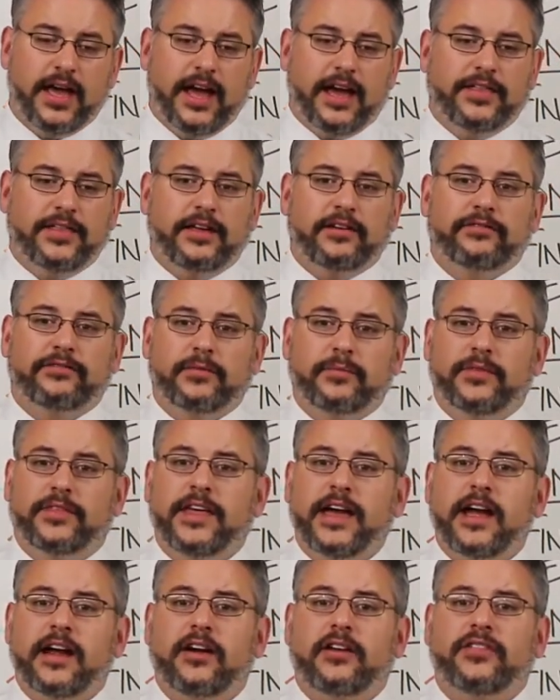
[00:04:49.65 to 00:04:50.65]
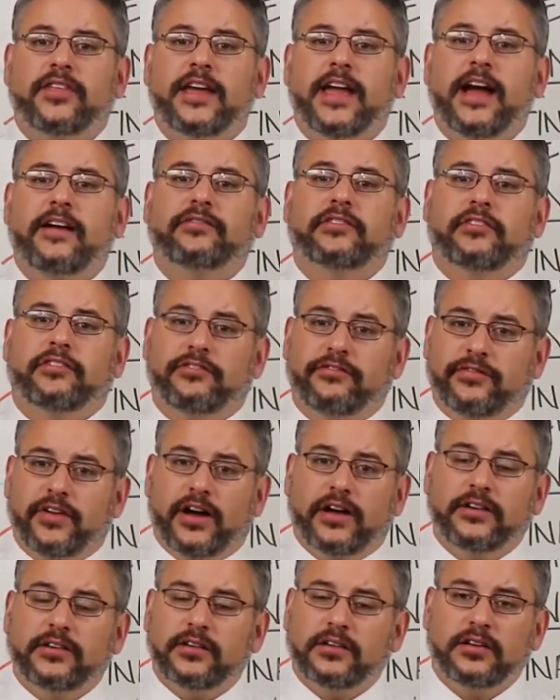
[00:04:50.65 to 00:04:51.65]
And then from there, they have to
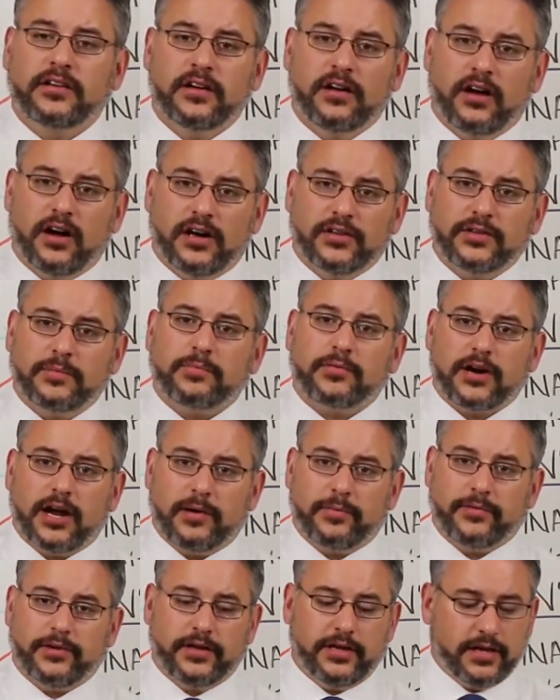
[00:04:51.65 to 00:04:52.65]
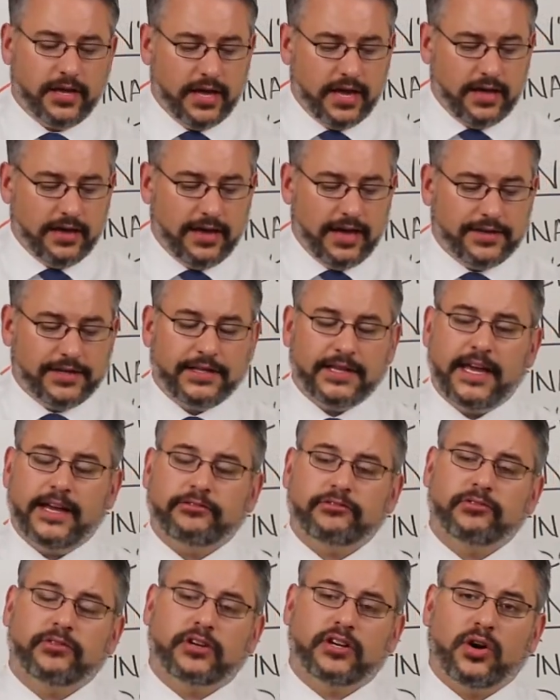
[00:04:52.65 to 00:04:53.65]
fund on the property, and then they
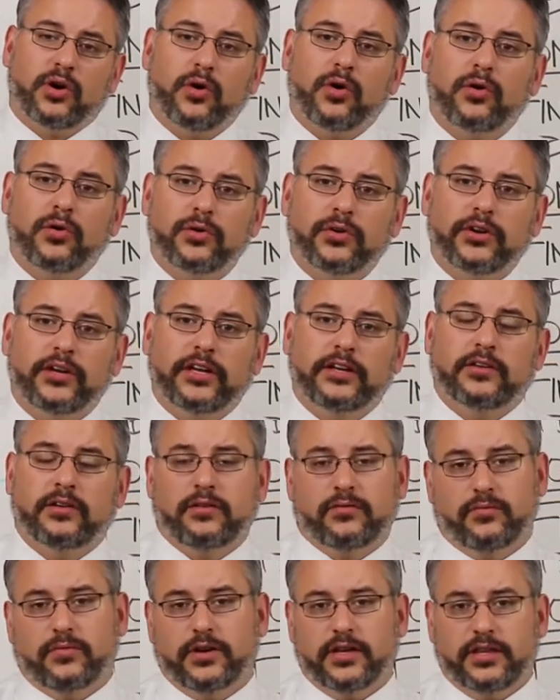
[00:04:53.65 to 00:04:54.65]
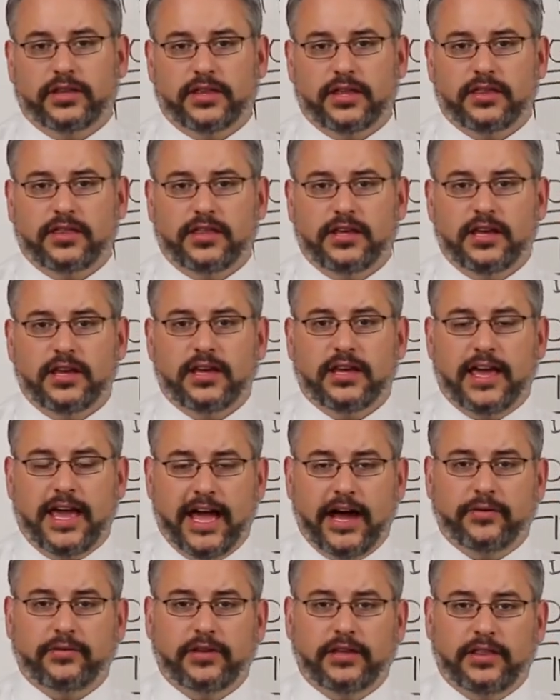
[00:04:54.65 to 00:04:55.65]
have to record it with the
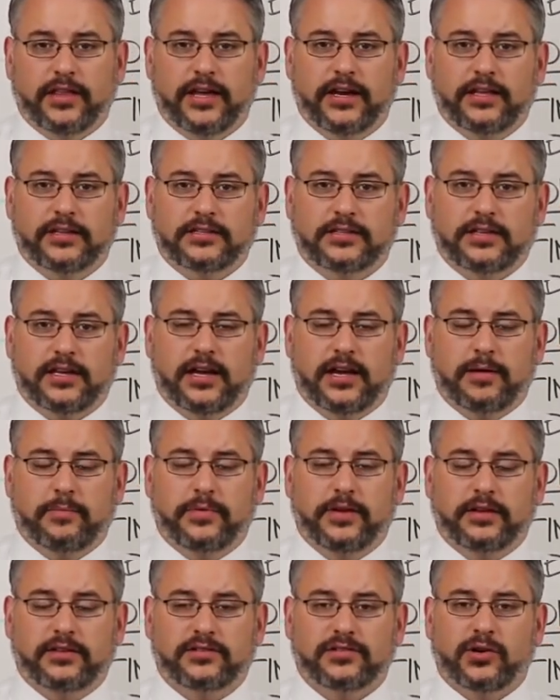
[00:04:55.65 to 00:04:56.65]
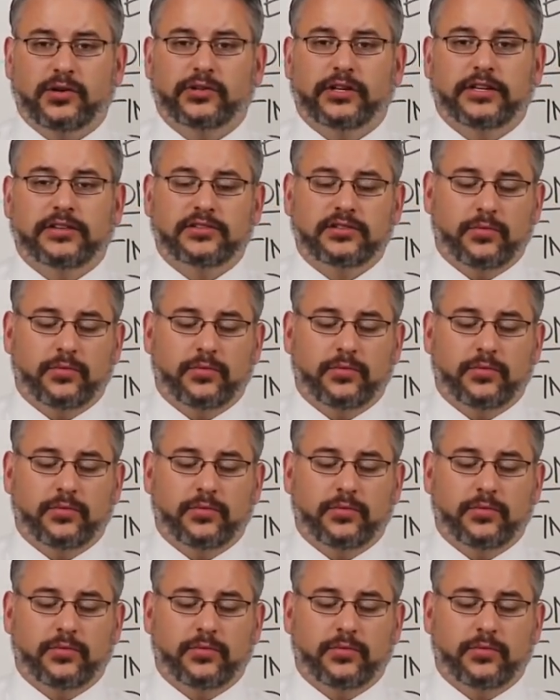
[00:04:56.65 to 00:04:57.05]
county that it's being sold in.